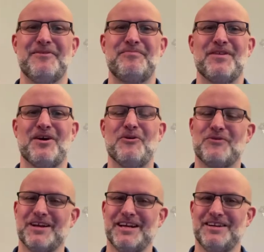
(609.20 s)

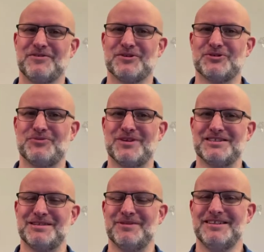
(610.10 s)
Hopefully you've got something
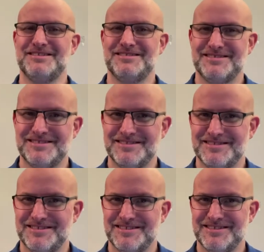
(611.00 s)
similar
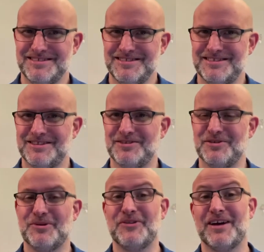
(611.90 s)
to the
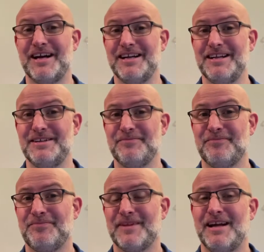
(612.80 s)
one that I did.
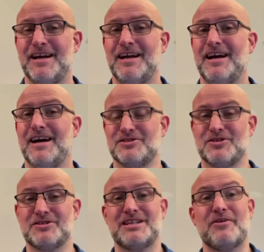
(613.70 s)
As long
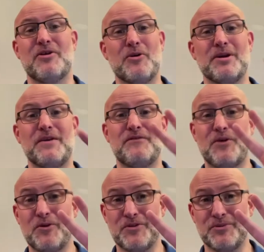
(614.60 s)
as there are only
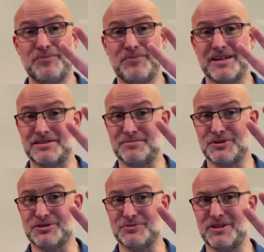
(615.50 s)
4 of them, that's
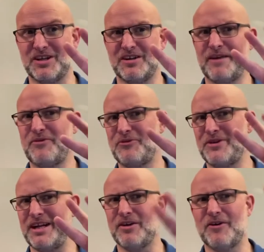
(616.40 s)
important. We can't have
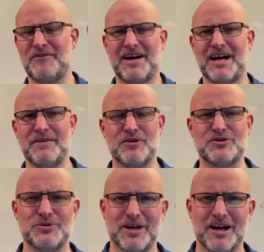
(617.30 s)
3 or 5 or
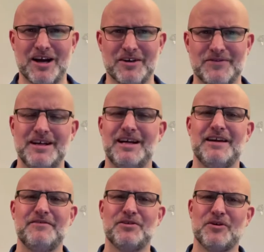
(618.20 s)
2.5.
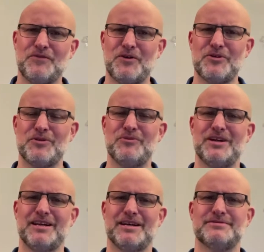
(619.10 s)
If you've got 4 of them written
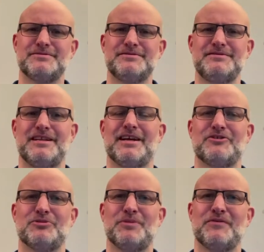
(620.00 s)
down, then that
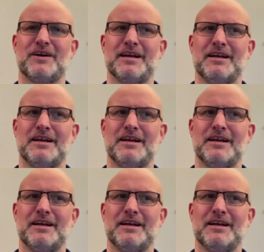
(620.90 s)
should be fine.